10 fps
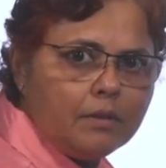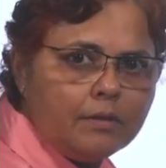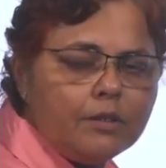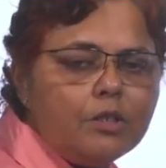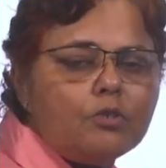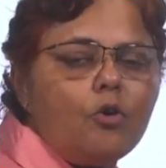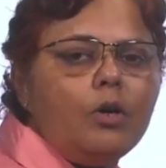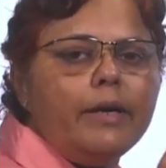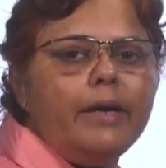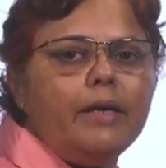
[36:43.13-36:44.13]
which is
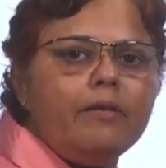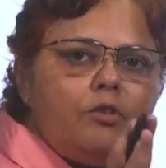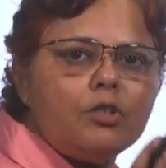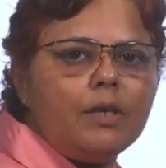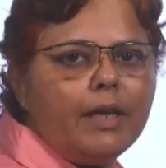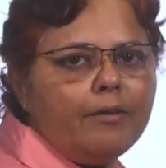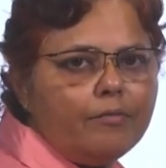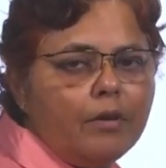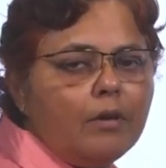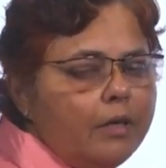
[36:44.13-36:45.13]
called individual life
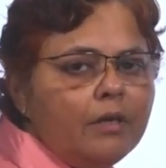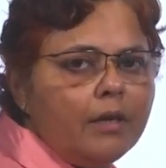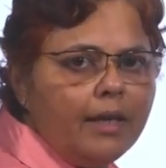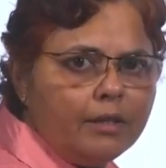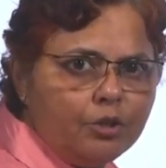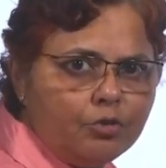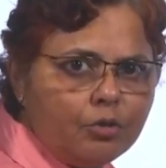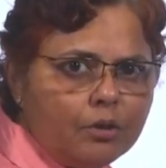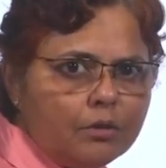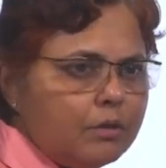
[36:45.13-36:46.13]
health
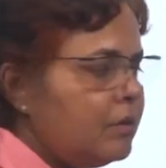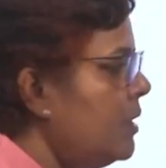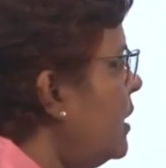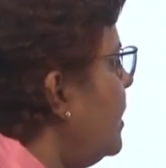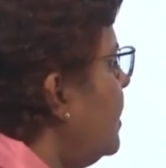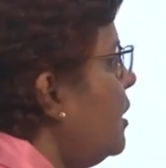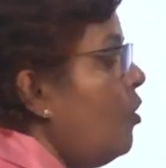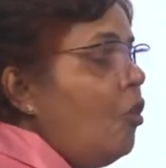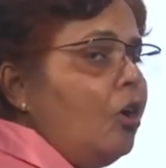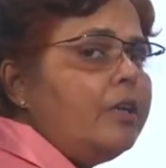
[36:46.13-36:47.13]
insurance.
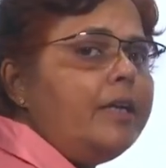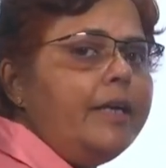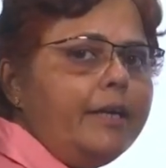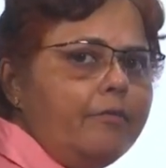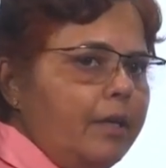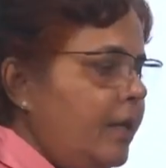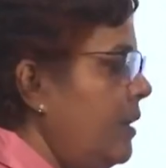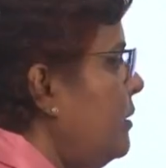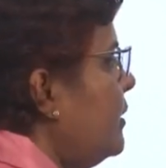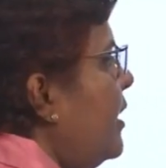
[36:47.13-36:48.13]
Alternatively,
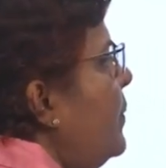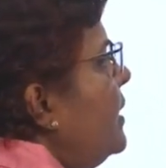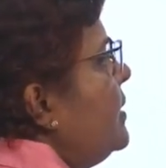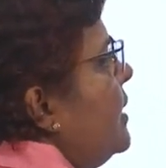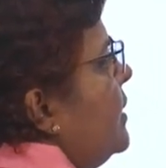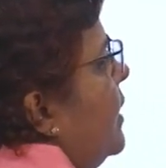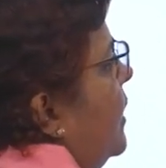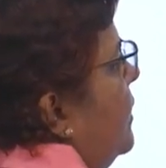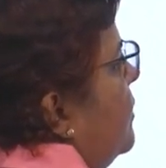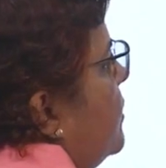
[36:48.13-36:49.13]
they may say
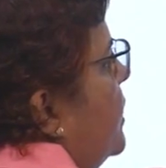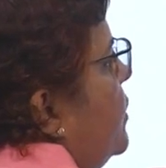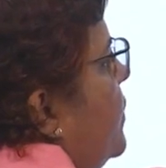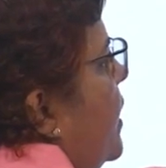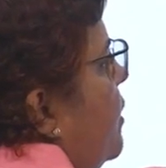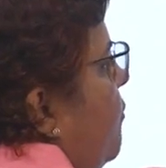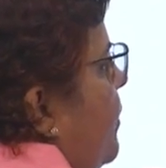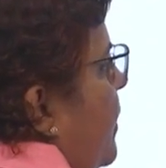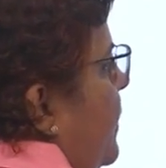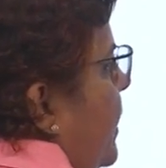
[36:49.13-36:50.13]
that since we are a
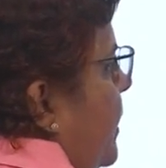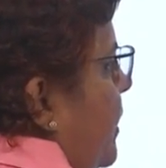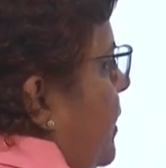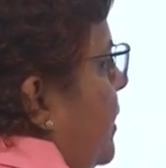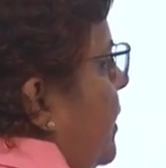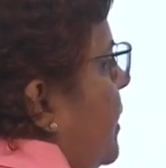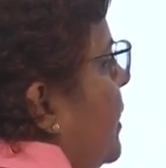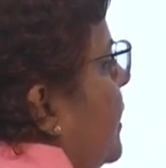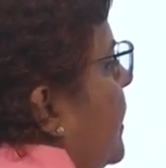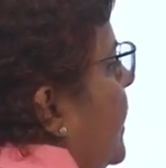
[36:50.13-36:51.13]
family,
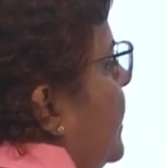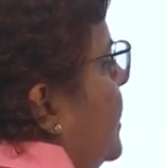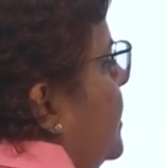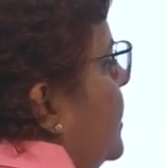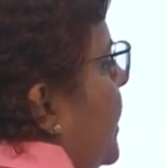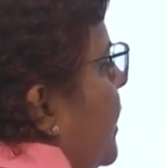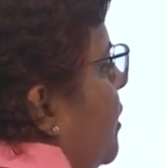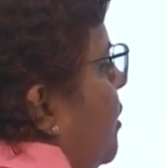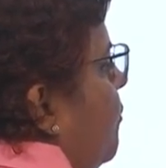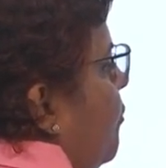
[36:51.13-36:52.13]
let us take
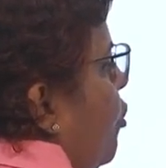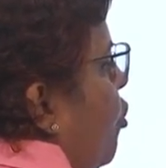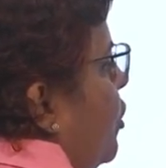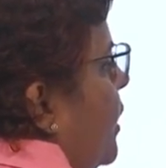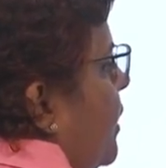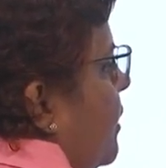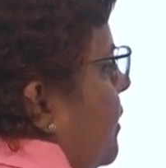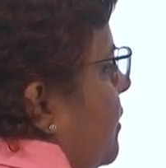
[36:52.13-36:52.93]
a floater.